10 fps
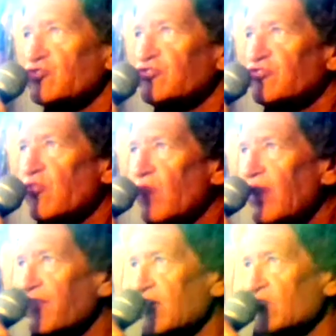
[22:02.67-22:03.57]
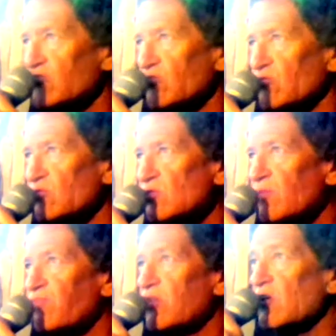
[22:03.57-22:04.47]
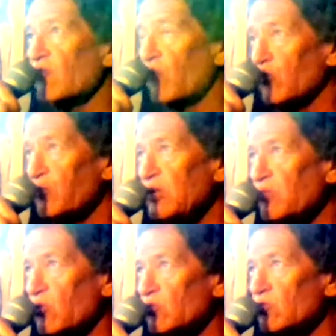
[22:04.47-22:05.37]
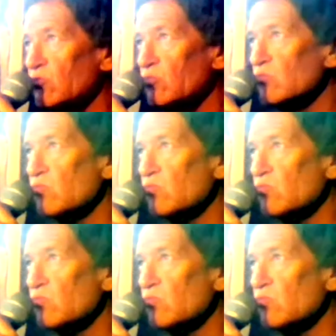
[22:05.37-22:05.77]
is the right thing to do for the people who